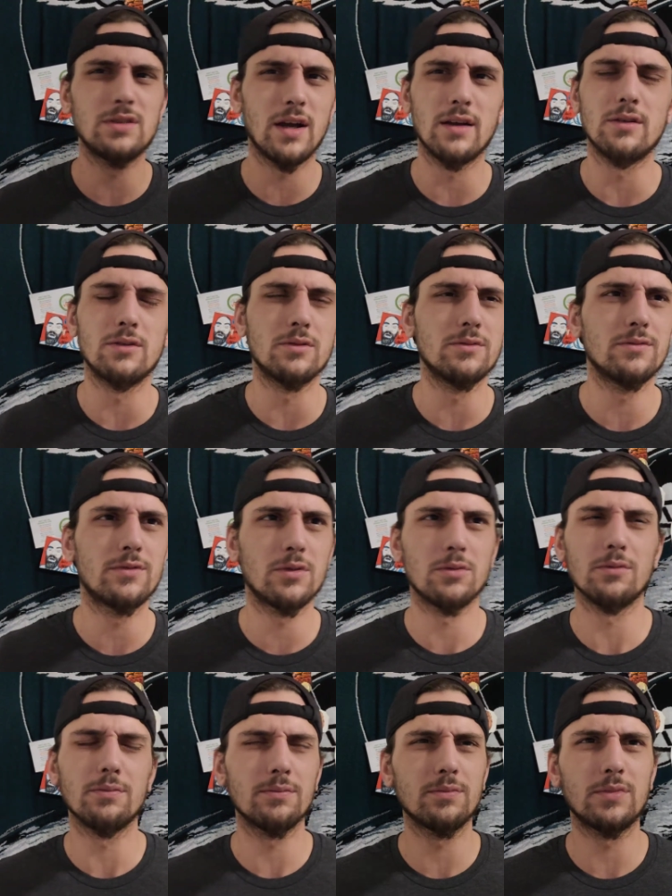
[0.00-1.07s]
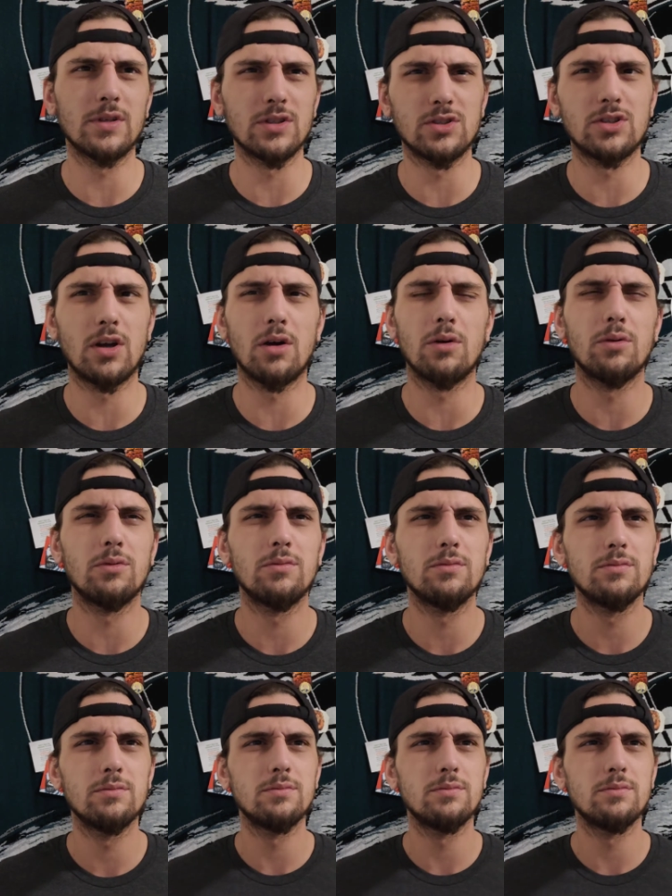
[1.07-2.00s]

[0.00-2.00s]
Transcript: title for this show.